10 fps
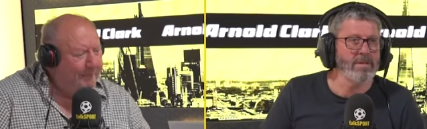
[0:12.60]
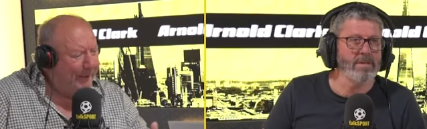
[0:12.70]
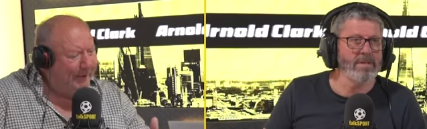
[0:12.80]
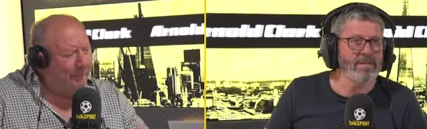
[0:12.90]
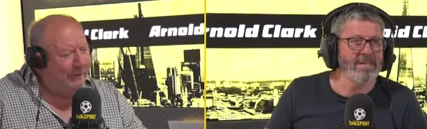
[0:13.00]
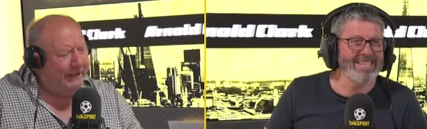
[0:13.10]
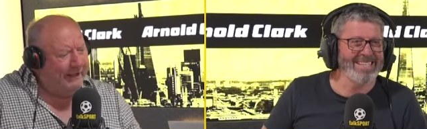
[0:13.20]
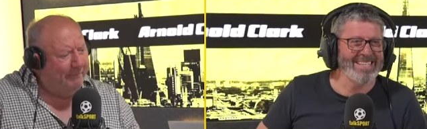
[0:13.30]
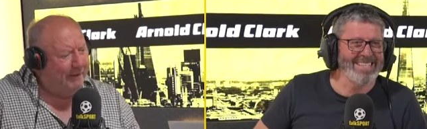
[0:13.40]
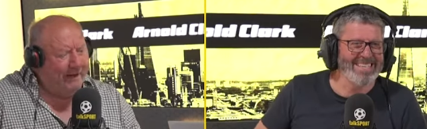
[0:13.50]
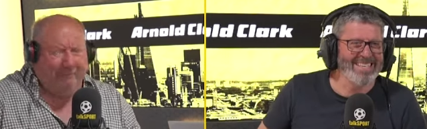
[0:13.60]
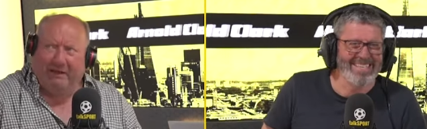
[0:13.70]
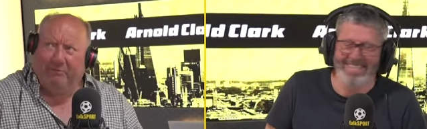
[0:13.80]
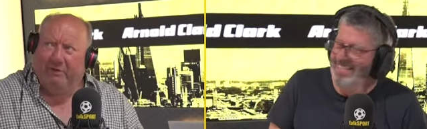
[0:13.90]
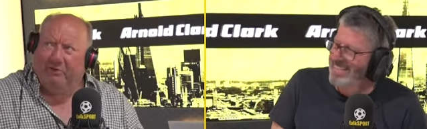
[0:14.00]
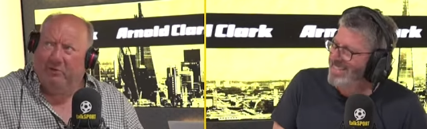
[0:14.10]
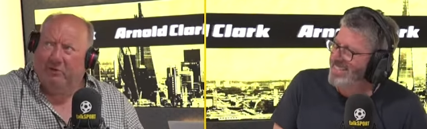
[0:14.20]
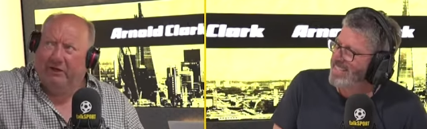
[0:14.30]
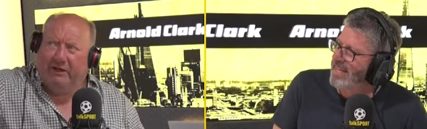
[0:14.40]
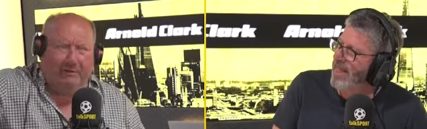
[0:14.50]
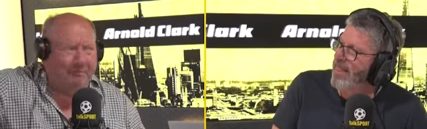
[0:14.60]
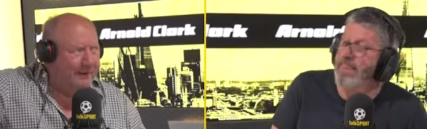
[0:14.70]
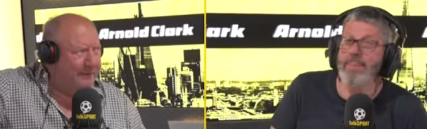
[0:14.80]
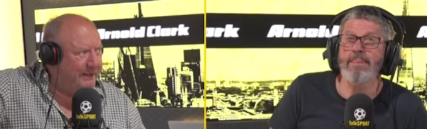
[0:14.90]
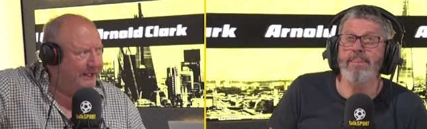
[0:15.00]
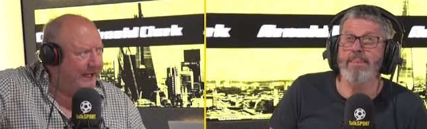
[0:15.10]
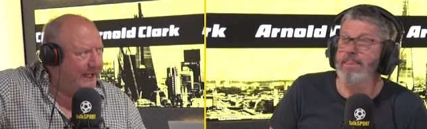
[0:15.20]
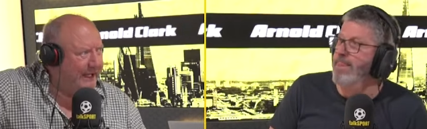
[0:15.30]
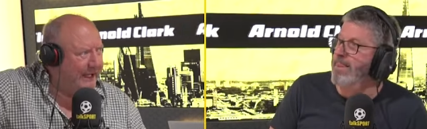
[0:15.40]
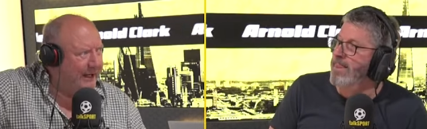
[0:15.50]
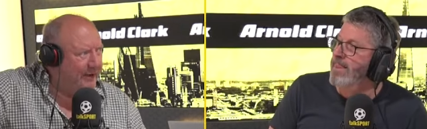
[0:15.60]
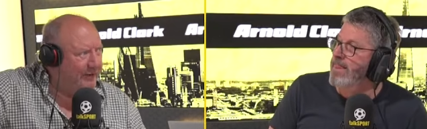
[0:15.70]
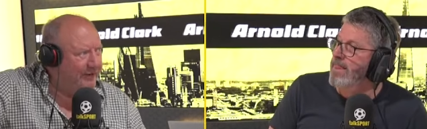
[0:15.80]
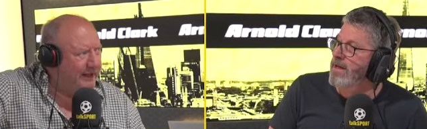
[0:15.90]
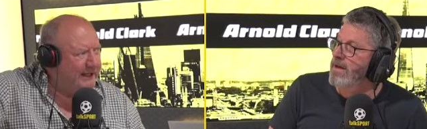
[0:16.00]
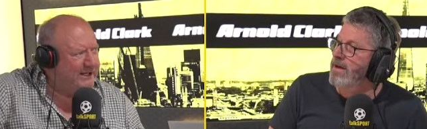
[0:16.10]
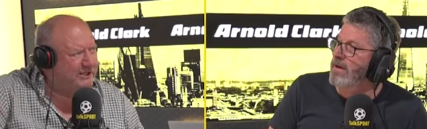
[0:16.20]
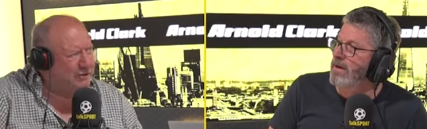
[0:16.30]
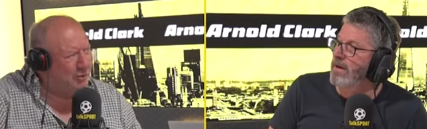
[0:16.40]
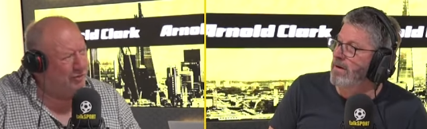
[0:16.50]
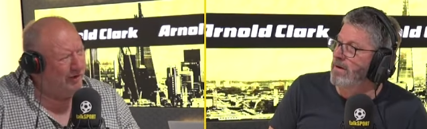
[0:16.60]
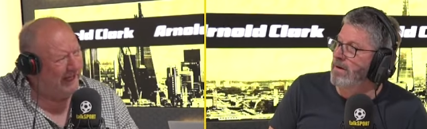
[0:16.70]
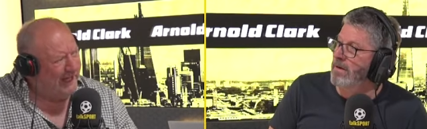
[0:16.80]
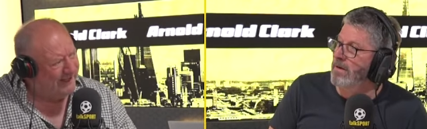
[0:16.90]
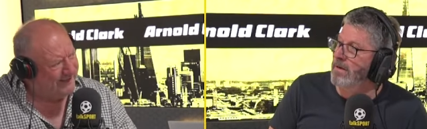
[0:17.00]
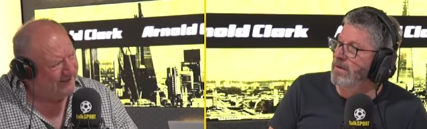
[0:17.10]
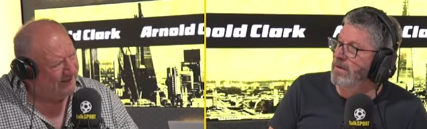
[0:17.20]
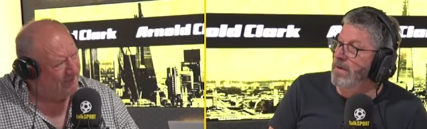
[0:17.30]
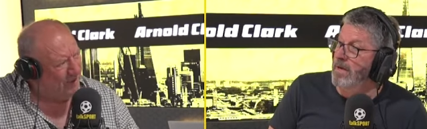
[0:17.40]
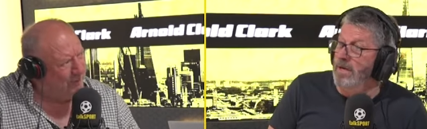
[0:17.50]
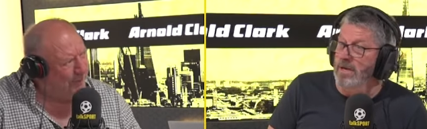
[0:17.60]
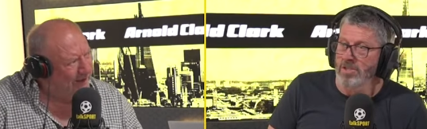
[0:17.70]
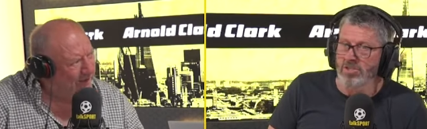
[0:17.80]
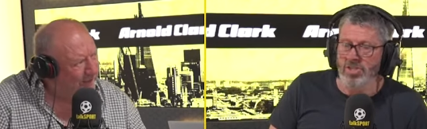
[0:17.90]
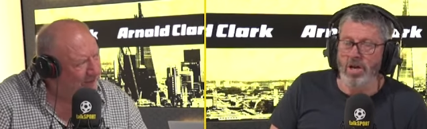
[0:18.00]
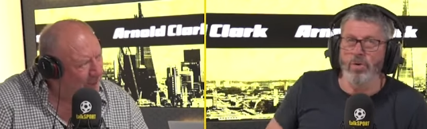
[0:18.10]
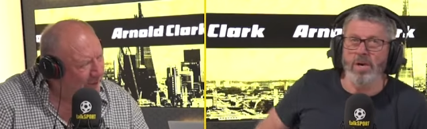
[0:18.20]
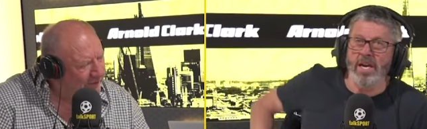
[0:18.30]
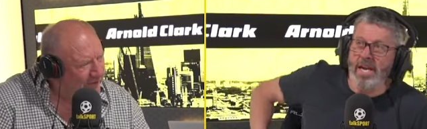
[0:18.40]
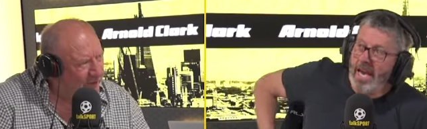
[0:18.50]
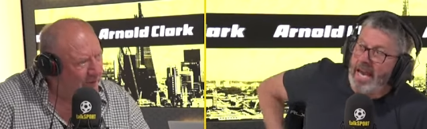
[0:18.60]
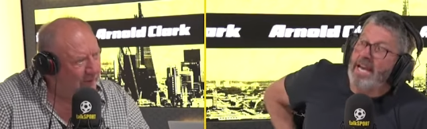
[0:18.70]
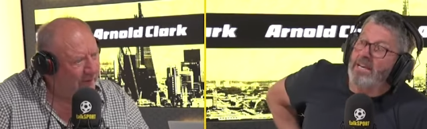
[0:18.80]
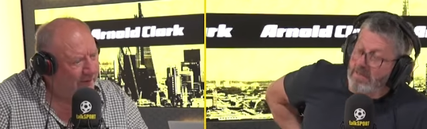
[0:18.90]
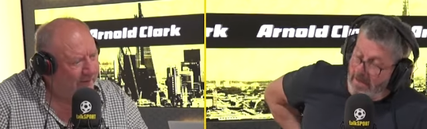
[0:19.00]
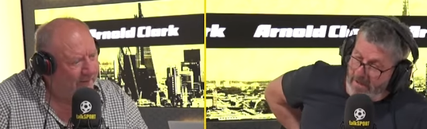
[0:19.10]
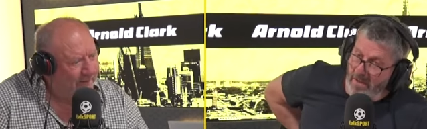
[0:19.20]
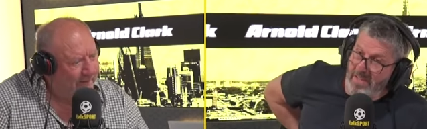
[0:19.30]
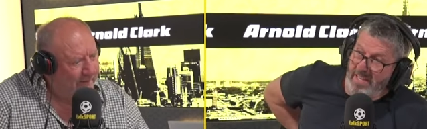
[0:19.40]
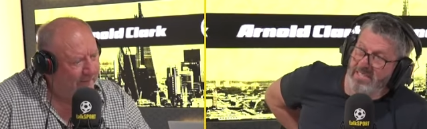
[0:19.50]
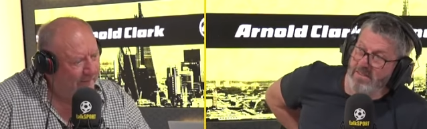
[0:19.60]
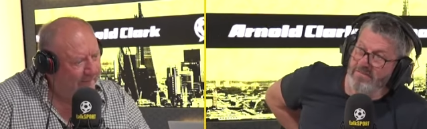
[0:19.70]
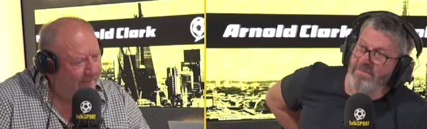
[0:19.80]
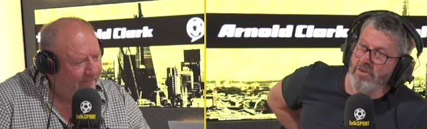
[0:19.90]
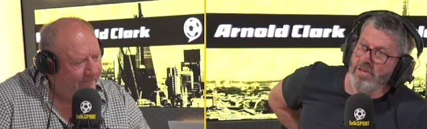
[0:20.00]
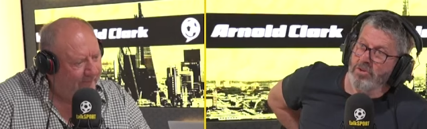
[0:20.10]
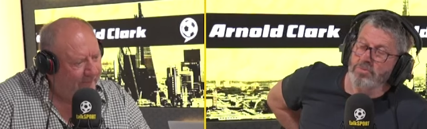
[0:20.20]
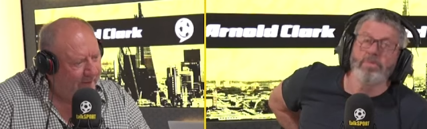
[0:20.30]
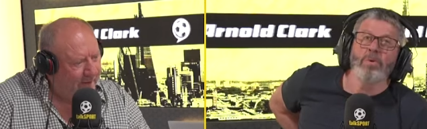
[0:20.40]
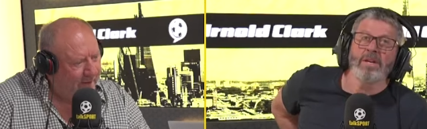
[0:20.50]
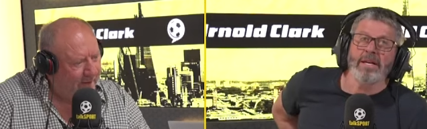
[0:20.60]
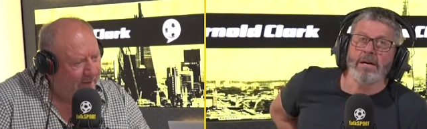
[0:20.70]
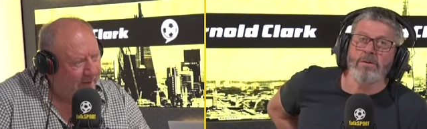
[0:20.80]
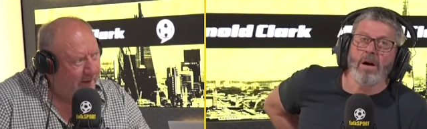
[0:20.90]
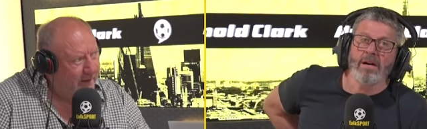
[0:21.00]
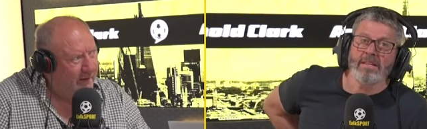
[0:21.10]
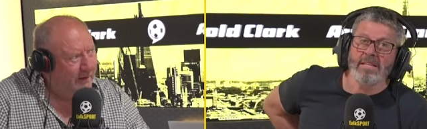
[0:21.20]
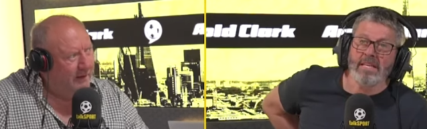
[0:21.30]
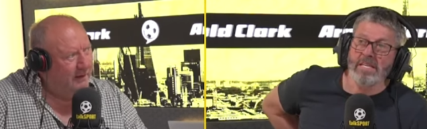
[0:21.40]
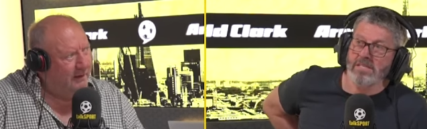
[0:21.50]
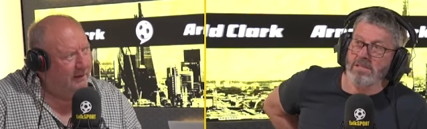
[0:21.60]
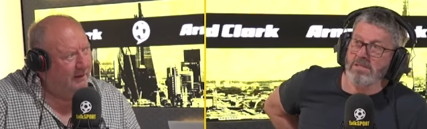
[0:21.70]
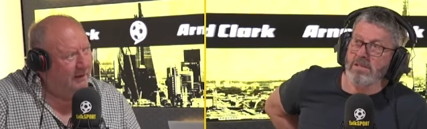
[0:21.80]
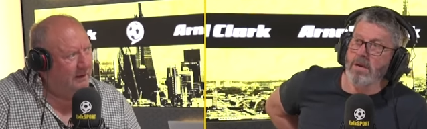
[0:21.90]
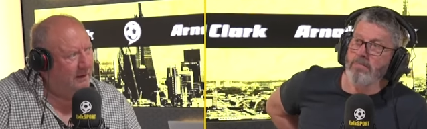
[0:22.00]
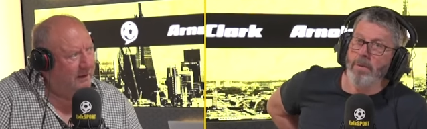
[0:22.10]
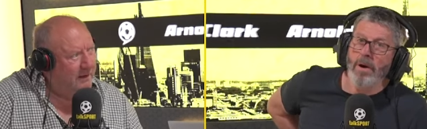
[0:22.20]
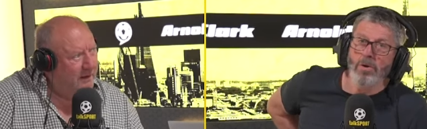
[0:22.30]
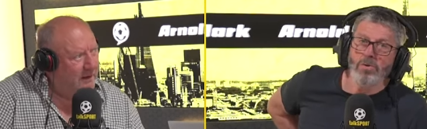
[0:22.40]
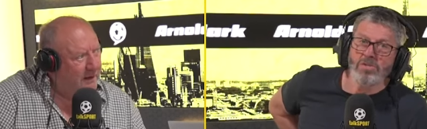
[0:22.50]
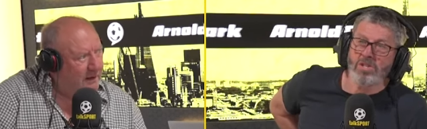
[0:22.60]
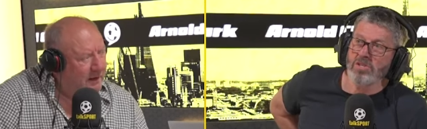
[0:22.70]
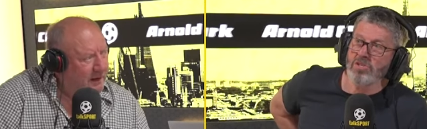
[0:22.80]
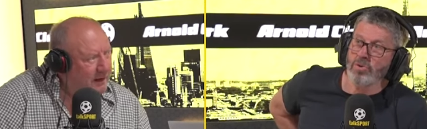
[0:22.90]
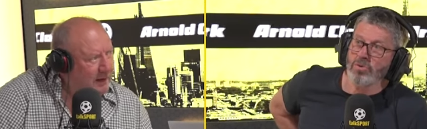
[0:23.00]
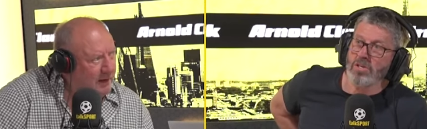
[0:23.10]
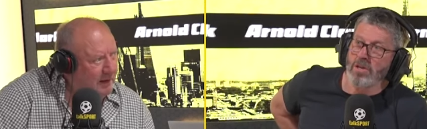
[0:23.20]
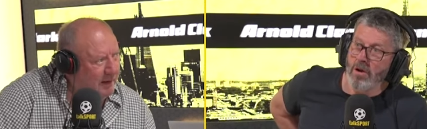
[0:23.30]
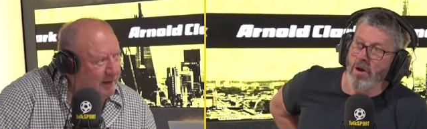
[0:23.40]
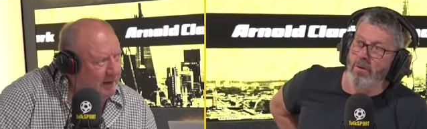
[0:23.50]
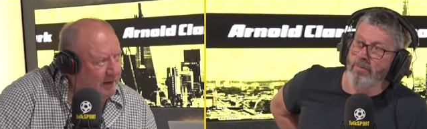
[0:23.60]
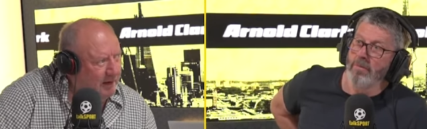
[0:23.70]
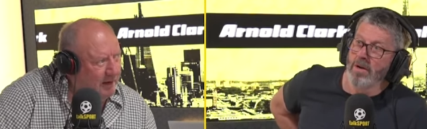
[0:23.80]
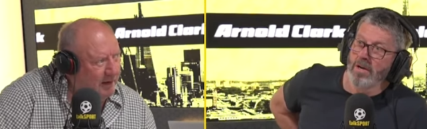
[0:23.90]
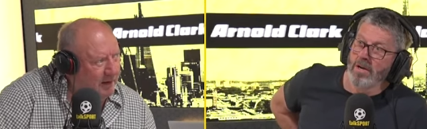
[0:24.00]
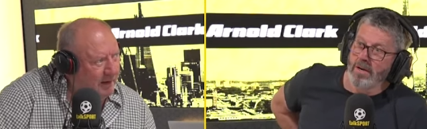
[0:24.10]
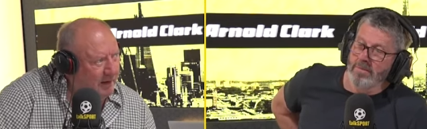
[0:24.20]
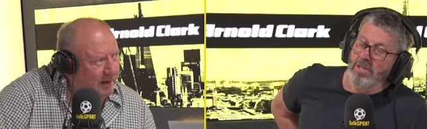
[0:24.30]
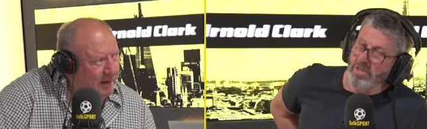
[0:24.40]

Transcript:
Speaker 1: Uh, by the way, I, I was looking at M- Mikel again on the telly. He's so relaxed compared to a know, few months
Speaker 2: eh, ago? Eh, I think that's a very good point, Al. I think he's as composed and as sort of calm. I mean,